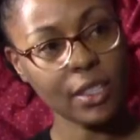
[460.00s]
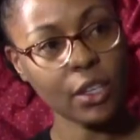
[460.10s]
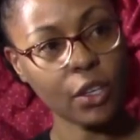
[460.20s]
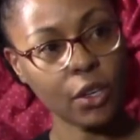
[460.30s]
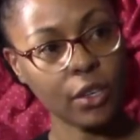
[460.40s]
the
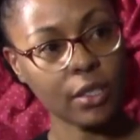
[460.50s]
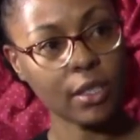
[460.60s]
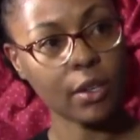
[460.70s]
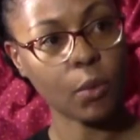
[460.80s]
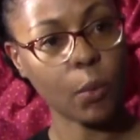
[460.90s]

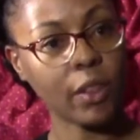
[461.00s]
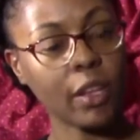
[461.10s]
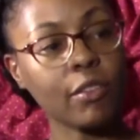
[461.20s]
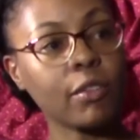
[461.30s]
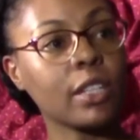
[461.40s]
years when the
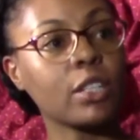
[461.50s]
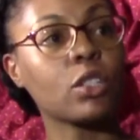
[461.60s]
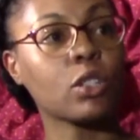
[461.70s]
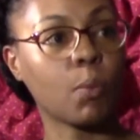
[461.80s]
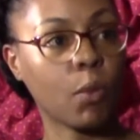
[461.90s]
infant is
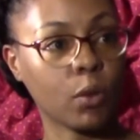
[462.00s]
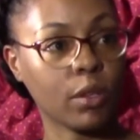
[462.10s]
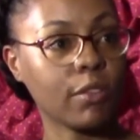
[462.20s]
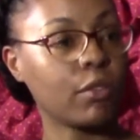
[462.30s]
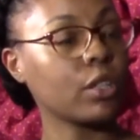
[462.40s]
just born,
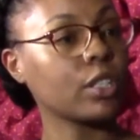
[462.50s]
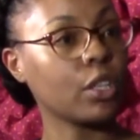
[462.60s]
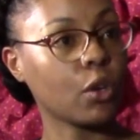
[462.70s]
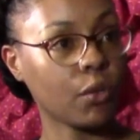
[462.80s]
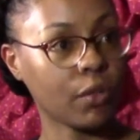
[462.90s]
the first
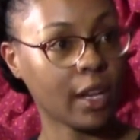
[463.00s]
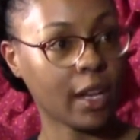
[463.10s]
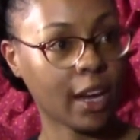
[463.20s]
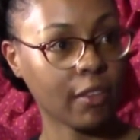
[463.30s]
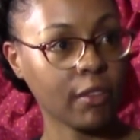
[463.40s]
year of their
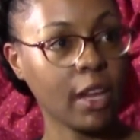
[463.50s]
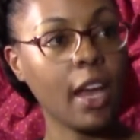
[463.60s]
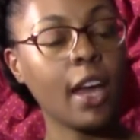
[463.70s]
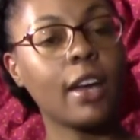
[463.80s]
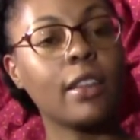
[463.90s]
life.
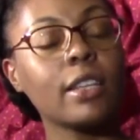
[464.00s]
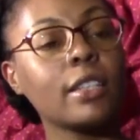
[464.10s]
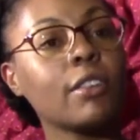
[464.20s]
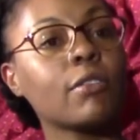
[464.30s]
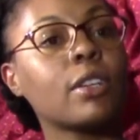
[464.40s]
This
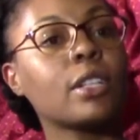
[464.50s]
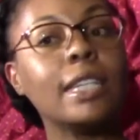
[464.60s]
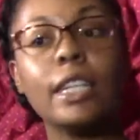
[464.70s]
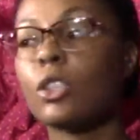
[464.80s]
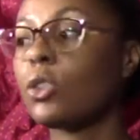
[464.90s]
infant
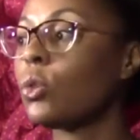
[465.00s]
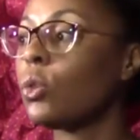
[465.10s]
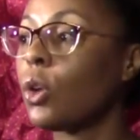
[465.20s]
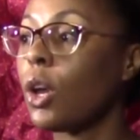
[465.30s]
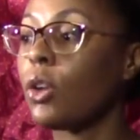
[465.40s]
needs
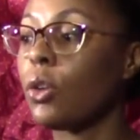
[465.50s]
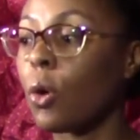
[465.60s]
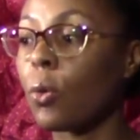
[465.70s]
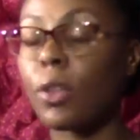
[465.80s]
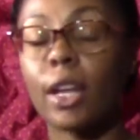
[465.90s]
to
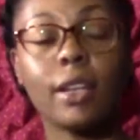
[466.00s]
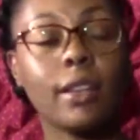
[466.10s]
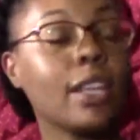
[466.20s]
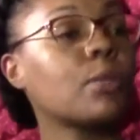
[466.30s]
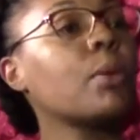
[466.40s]
know that
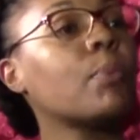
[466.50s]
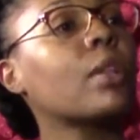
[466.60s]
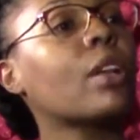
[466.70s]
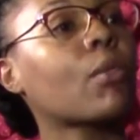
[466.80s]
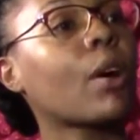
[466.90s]
there's
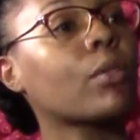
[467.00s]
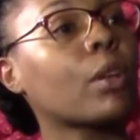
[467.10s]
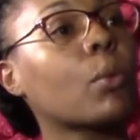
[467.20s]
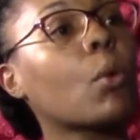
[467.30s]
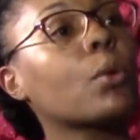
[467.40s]
people around
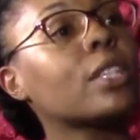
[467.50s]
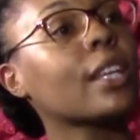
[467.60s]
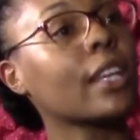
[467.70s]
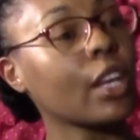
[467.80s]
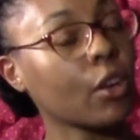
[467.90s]
that will always
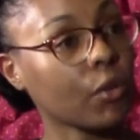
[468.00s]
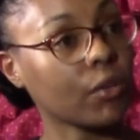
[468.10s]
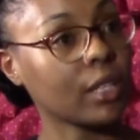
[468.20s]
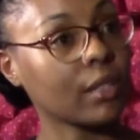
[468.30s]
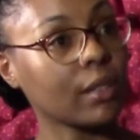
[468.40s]
take care of
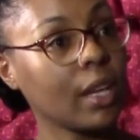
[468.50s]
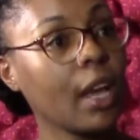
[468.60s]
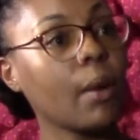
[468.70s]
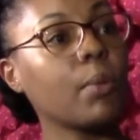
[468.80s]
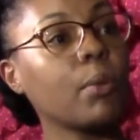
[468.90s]
it.
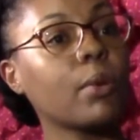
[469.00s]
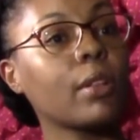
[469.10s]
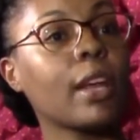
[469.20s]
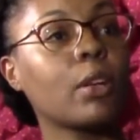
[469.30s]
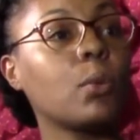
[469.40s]
People
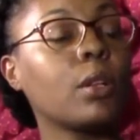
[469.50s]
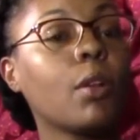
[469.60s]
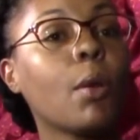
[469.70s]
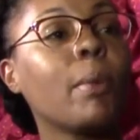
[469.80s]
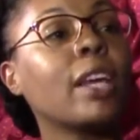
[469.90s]
that will
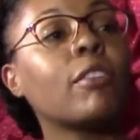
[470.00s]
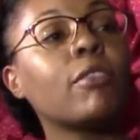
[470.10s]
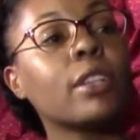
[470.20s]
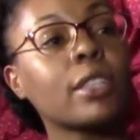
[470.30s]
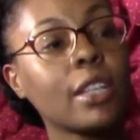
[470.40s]
make it
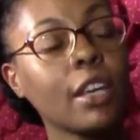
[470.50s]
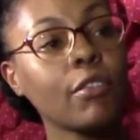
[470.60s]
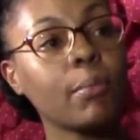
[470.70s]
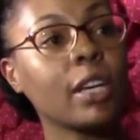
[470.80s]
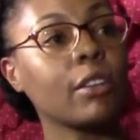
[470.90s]
feel
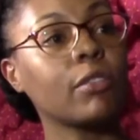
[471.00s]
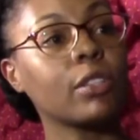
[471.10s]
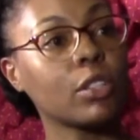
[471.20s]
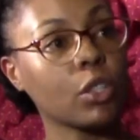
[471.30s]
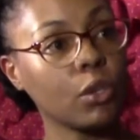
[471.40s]
safe, make it feel
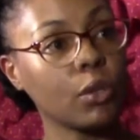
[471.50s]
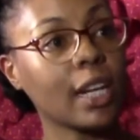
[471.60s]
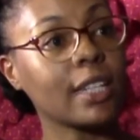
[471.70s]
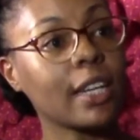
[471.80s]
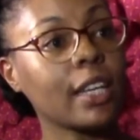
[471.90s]
secured,
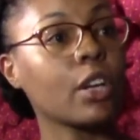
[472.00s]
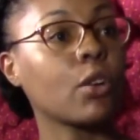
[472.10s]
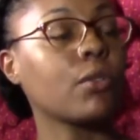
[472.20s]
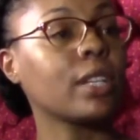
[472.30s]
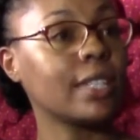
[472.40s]
and take care
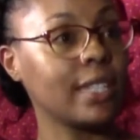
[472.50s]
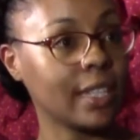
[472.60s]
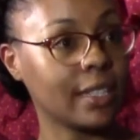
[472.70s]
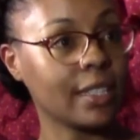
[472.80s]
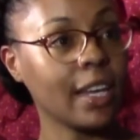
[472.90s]
of its
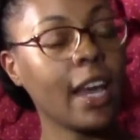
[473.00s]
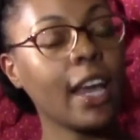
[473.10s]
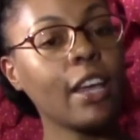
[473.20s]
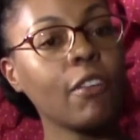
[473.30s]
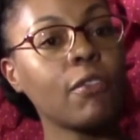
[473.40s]
needs.
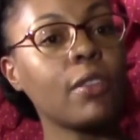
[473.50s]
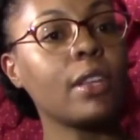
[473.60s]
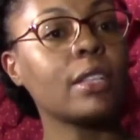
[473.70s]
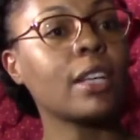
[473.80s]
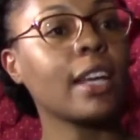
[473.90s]
If
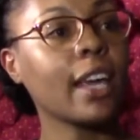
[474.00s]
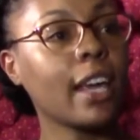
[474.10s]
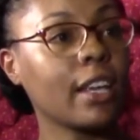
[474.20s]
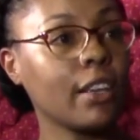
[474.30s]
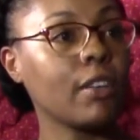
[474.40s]
this
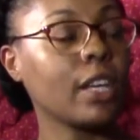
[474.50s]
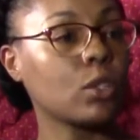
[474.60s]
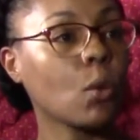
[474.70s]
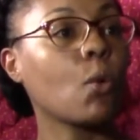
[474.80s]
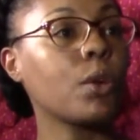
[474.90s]
caregiving
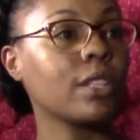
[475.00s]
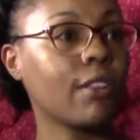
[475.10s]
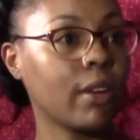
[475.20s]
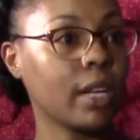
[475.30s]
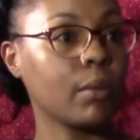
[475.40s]
is always
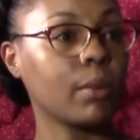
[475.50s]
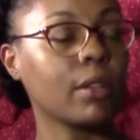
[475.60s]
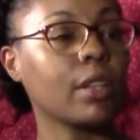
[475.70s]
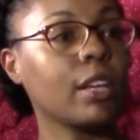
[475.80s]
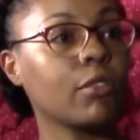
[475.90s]
available,
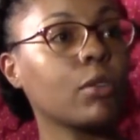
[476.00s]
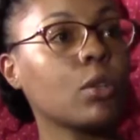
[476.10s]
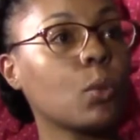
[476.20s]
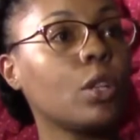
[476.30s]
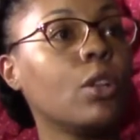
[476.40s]
the
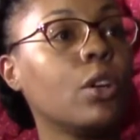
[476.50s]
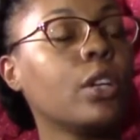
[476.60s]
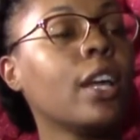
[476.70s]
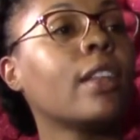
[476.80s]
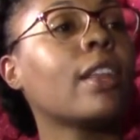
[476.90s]
infant will
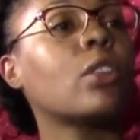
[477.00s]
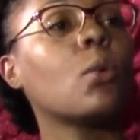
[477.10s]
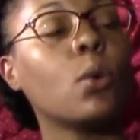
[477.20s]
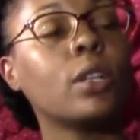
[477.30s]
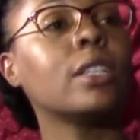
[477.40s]
learn that the
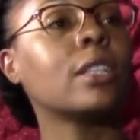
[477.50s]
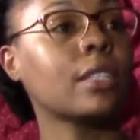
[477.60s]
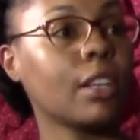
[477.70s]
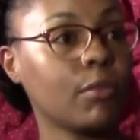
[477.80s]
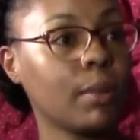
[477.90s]
world is a
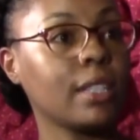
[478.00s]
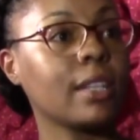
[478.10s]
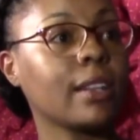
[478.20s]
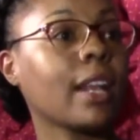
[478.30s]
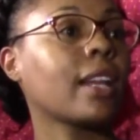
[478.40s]
safe place
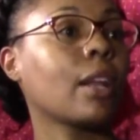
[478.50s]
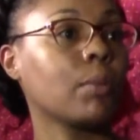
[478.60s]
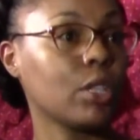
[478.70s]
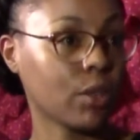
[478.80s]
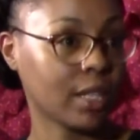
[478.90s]
and that can
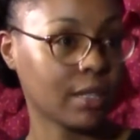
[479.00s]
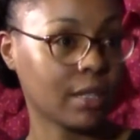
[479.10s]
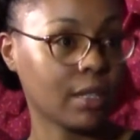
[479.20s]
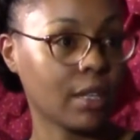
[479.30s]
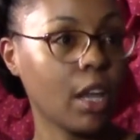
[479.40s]
be
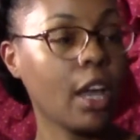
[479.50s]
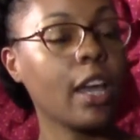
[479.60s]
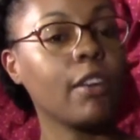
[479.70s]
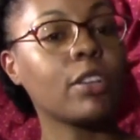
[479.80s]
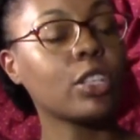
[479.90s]
trusted.
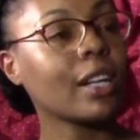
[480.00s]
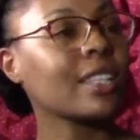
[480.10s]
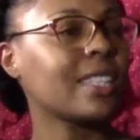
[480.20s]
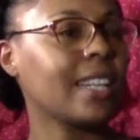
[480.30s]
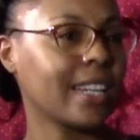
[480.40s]
If a child
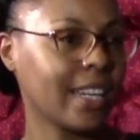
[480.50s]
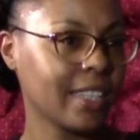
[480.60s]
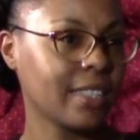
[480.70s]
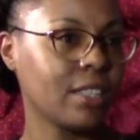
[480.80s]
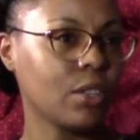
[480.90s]
is
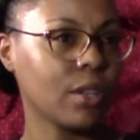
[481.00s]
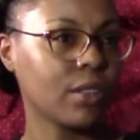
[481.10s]
neglected during